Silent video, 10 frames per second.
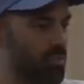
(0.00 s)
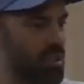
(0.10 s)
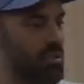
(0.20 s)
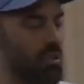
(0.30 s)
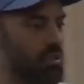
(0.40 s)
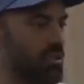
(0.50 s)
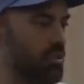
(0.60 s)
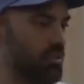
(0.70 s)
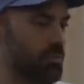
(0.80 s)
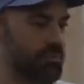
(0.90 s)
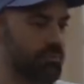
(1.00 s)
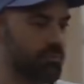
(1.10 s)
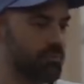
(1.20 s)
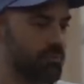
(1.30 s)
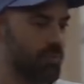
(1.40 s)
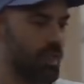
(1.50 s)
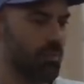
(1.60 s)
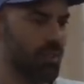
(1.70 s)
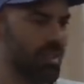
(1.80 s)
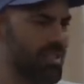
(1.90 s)
of business and.
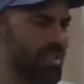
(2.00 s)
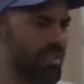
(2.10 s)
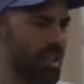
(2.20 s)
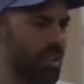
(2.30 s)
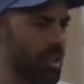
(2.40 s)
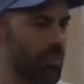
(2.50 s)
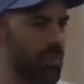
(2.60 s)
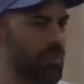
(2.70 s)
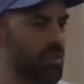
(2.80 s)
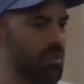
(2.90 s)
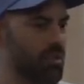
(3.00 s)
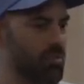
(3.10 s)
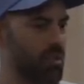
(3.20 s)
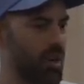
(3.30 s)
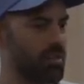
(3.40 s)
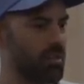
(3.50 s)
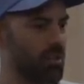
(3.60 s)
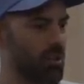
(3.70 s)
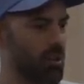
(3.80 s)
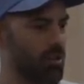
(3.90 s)
But as I say, like 15 years practicing
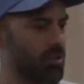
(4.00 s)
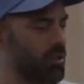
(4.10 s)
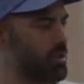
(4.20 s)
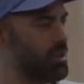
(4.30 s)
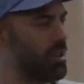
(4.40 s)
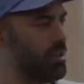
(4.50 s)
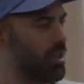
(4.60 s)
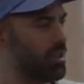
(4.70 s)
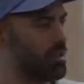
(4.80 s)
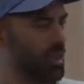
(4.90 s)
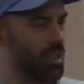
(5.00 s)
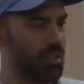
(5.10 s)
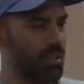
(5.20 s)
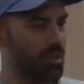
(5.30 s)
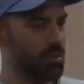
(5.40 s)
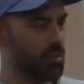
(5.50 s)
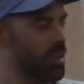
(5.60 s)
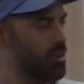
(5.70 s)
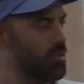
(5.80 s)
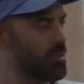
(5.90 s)
law in New York City, like that'll
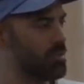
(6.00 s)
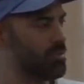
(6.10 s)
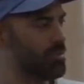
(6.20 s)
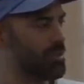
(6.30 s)
prepare you for some,